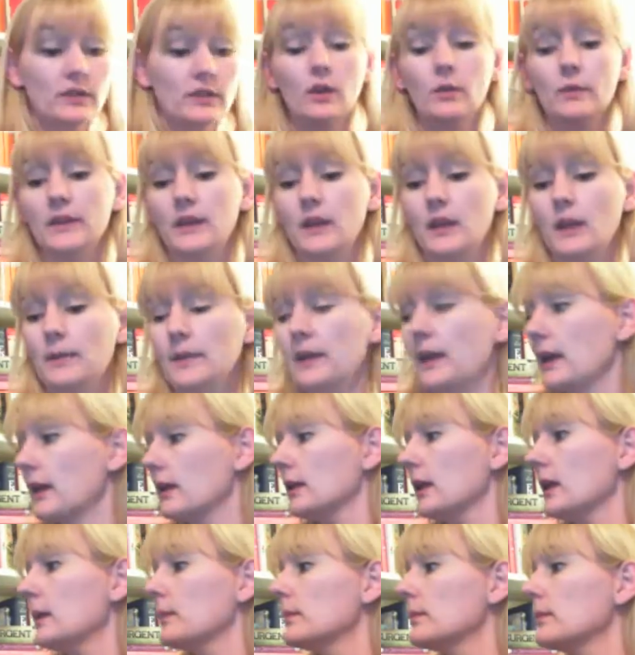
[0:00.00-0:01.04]
to go with the Cupcake
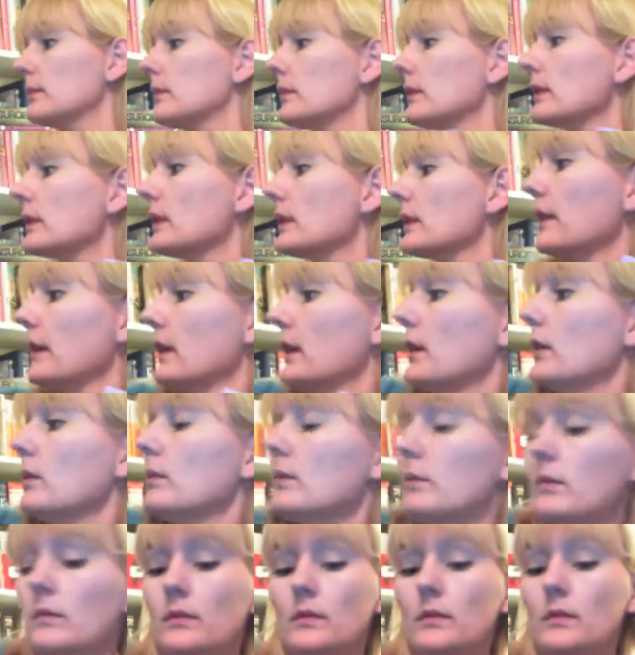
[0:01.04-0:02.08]
Club. Where did the thing go?
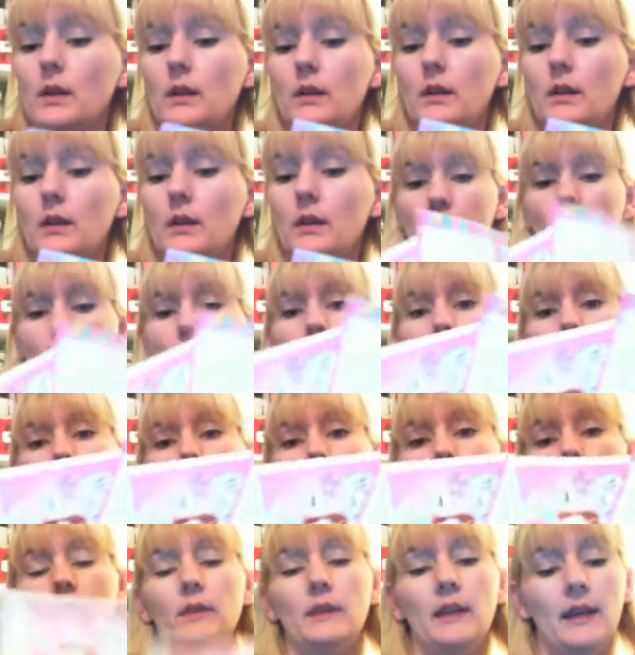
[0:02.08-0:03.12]
So
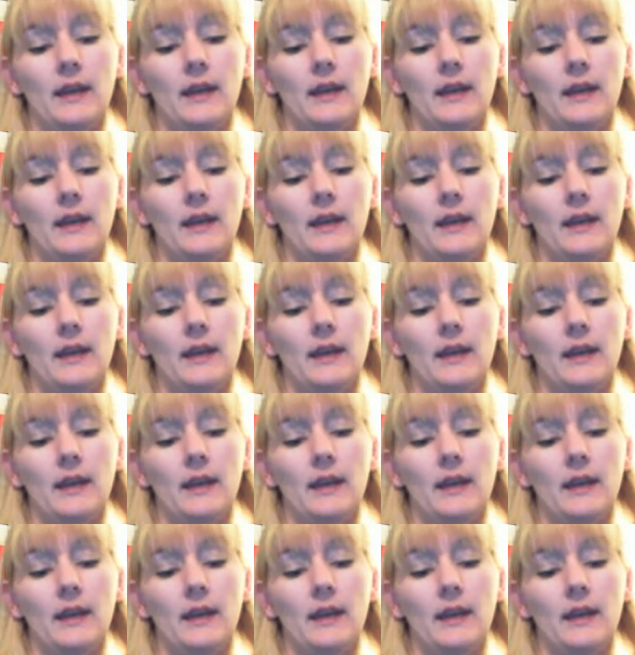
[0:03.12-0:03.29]
they